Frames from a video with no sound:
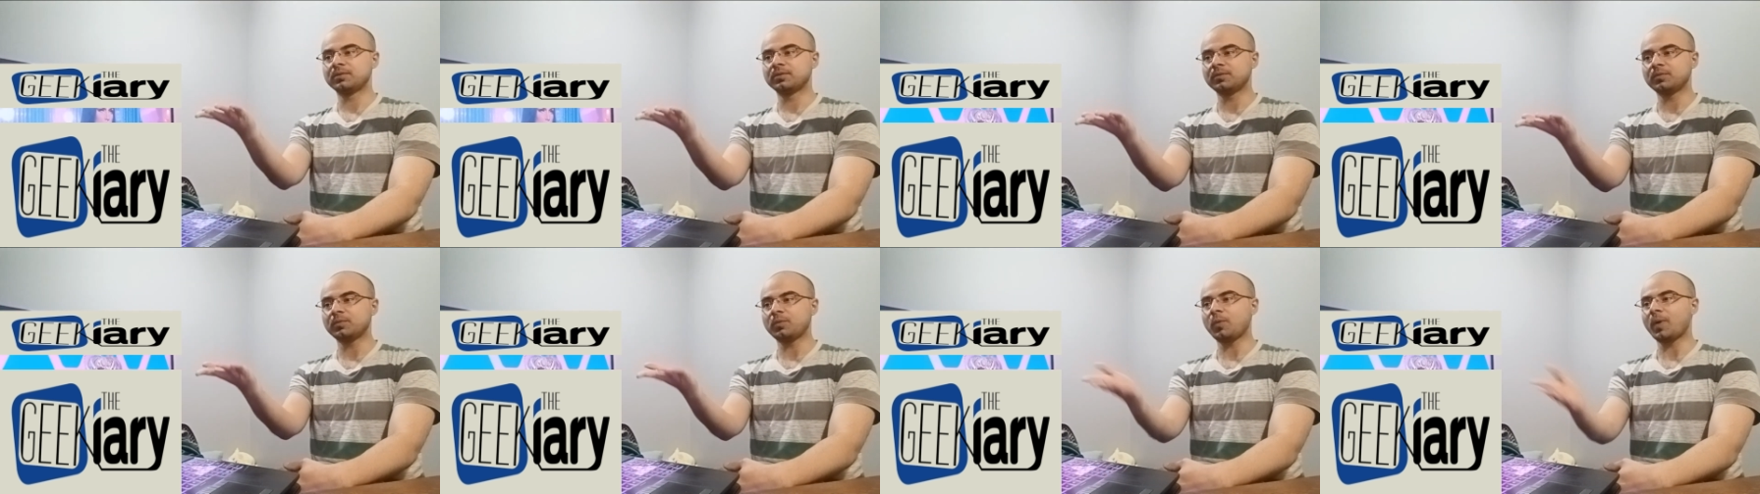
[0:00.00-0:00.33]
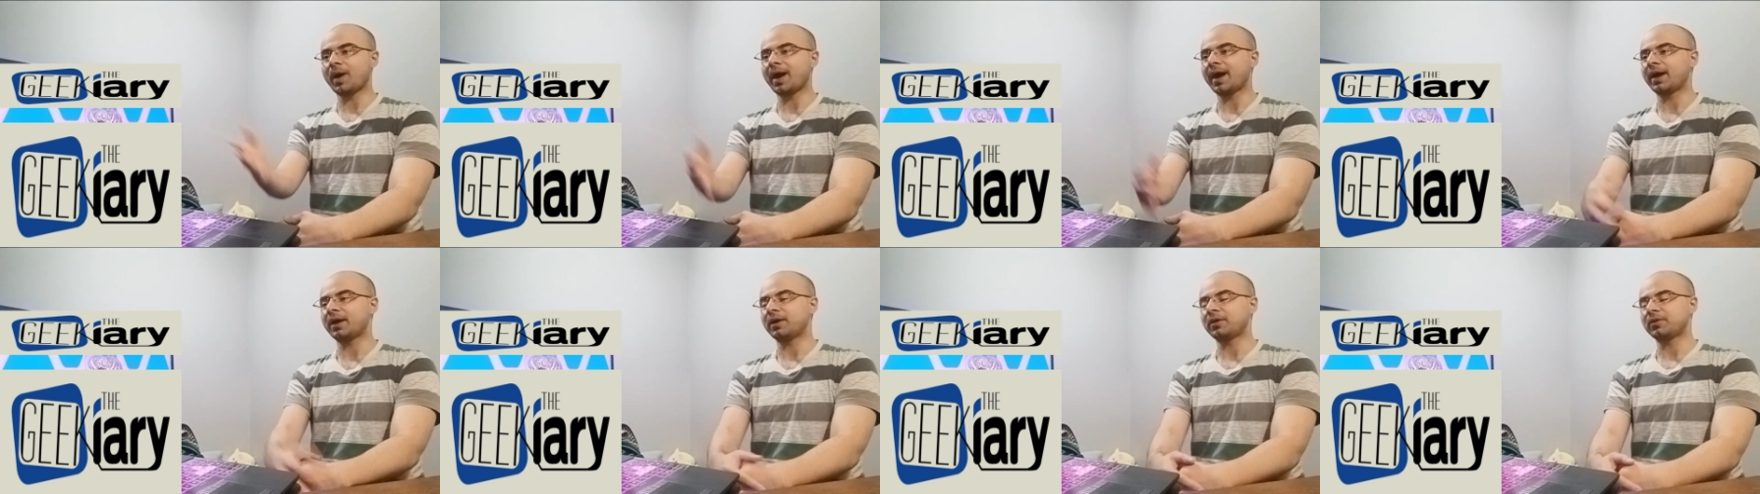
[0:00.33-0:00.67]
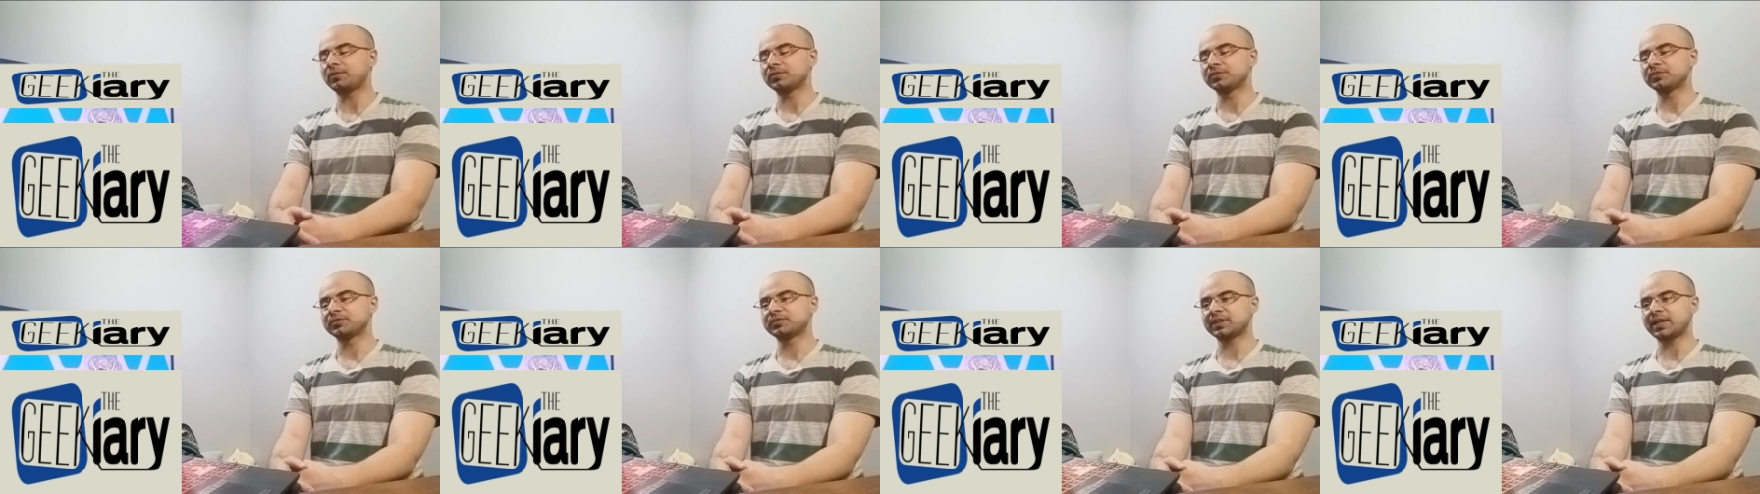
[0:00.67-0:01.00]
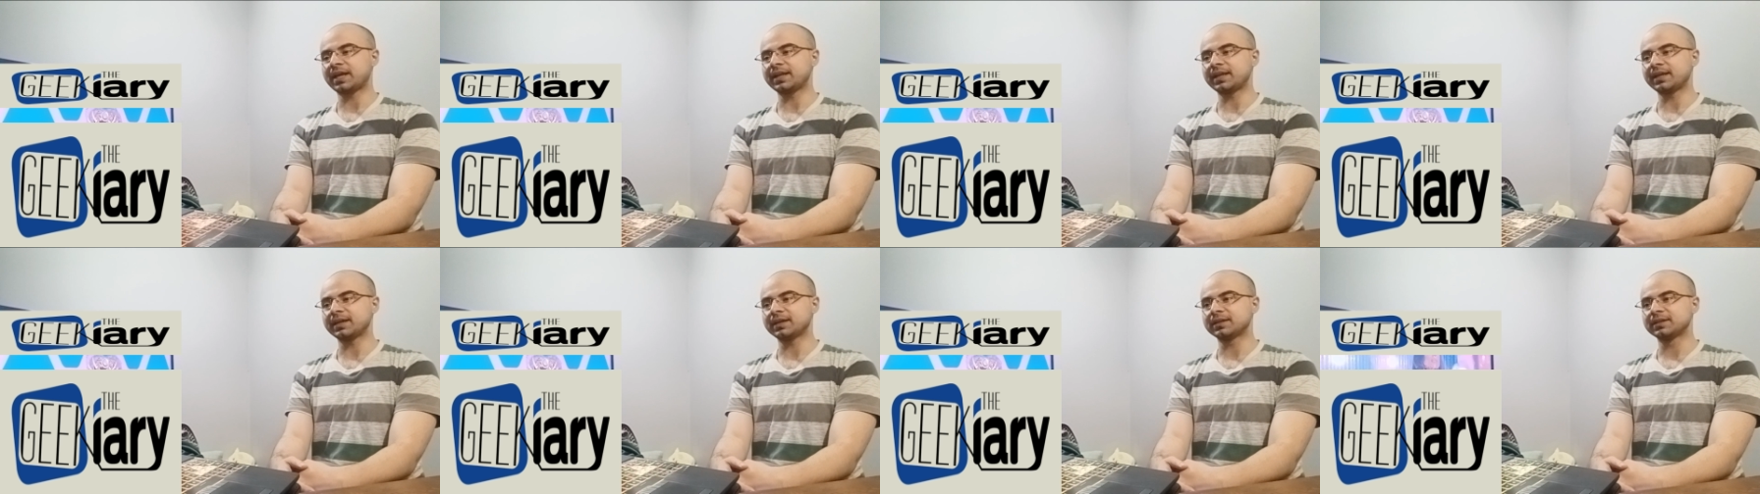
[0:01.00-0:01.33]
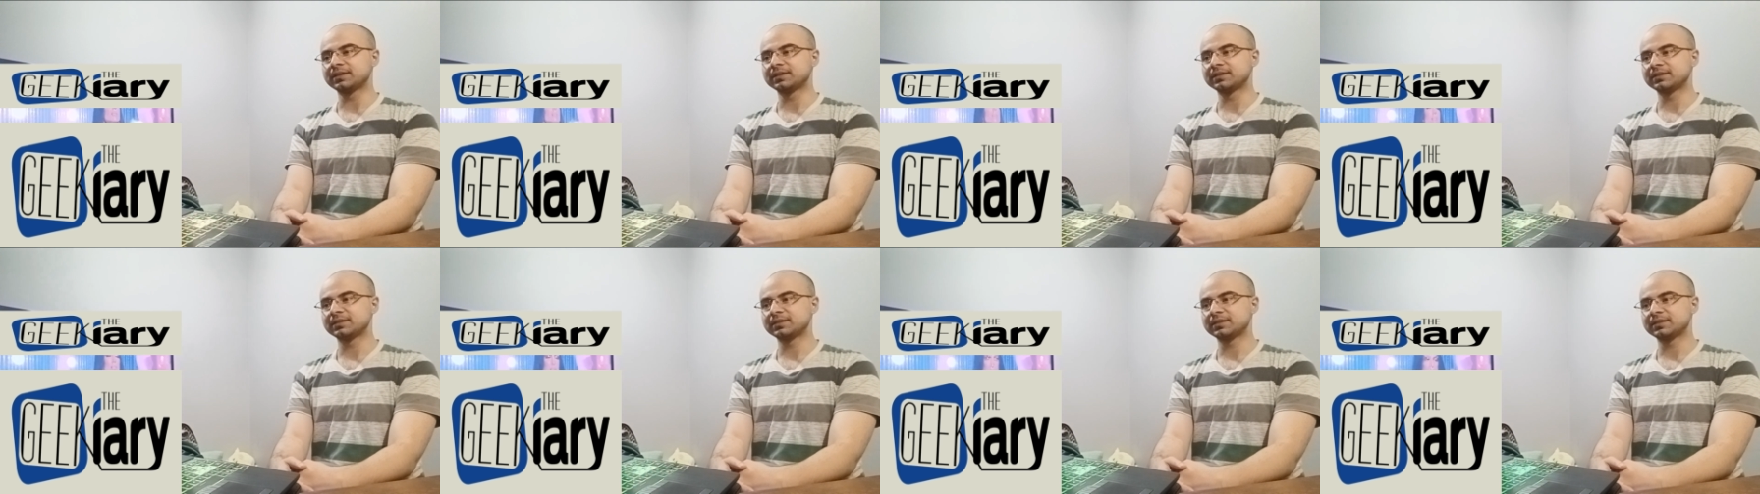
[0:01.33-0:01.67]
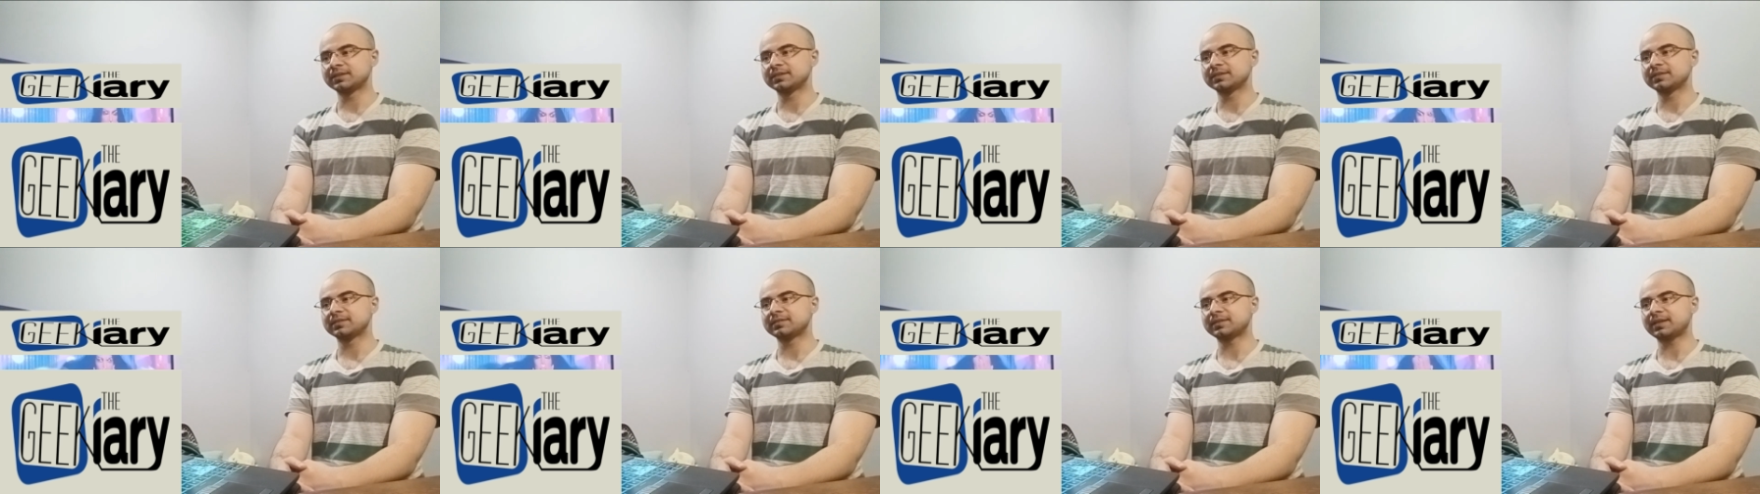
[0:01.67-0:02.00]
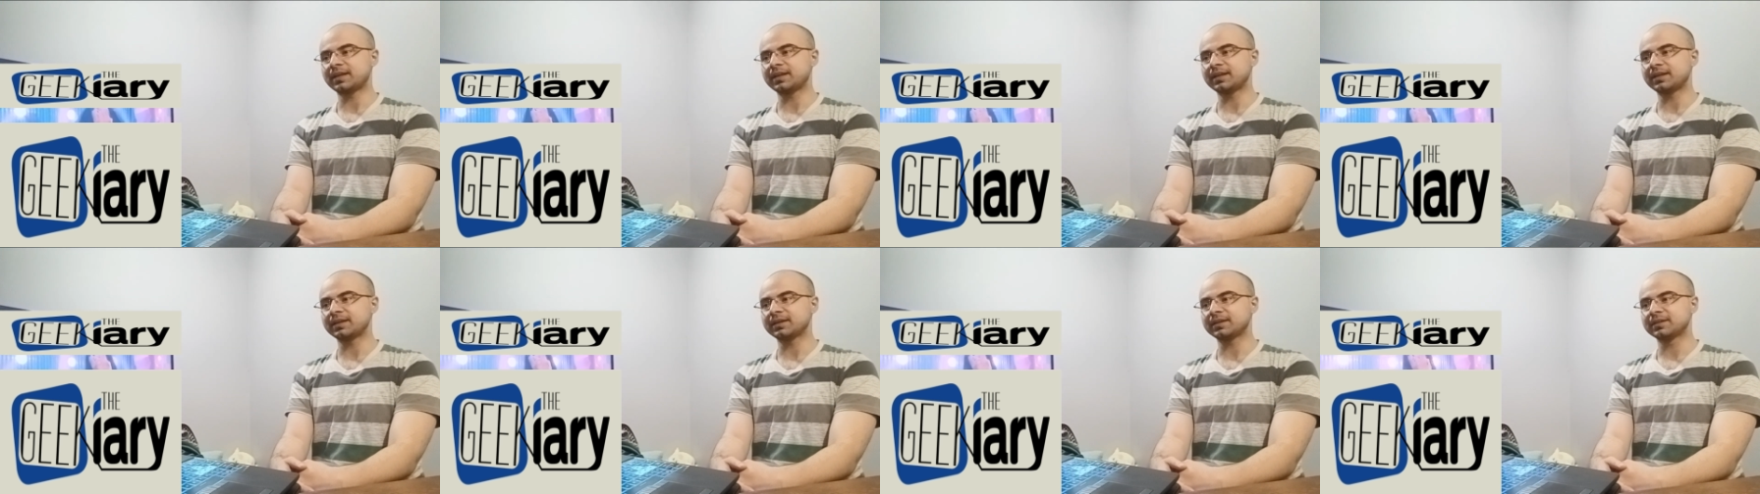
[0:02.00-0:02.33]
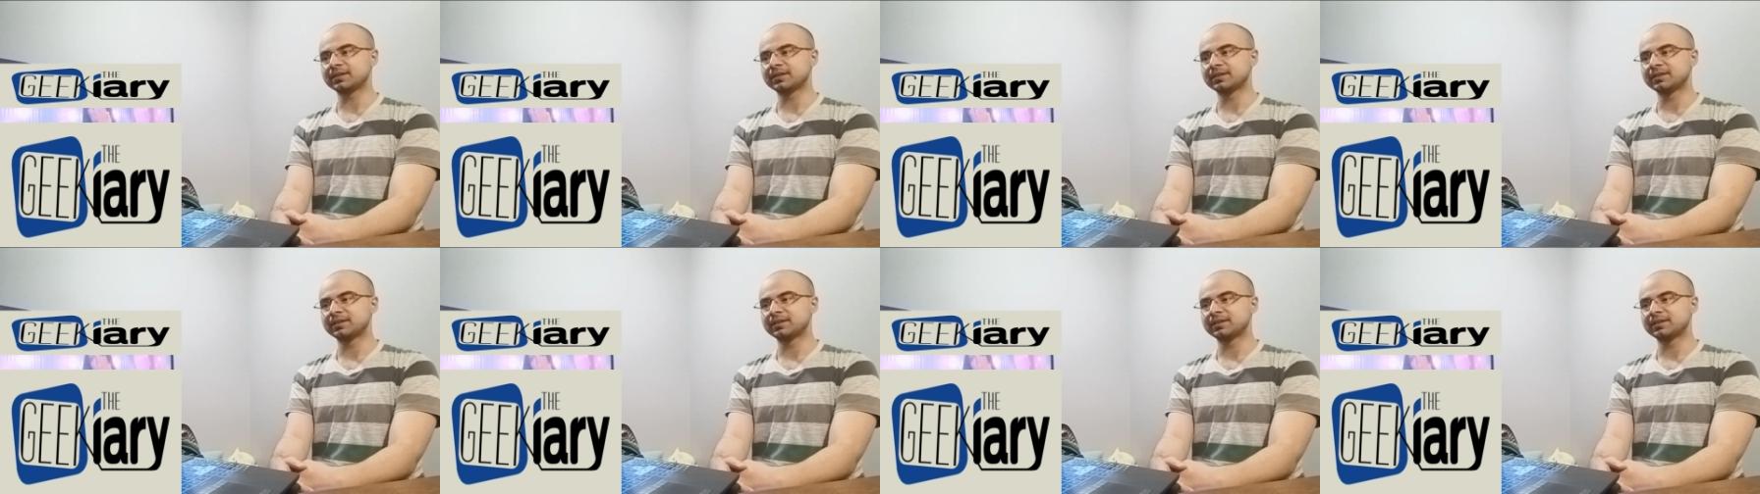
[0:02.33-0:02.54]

Wow, stunning, stunning.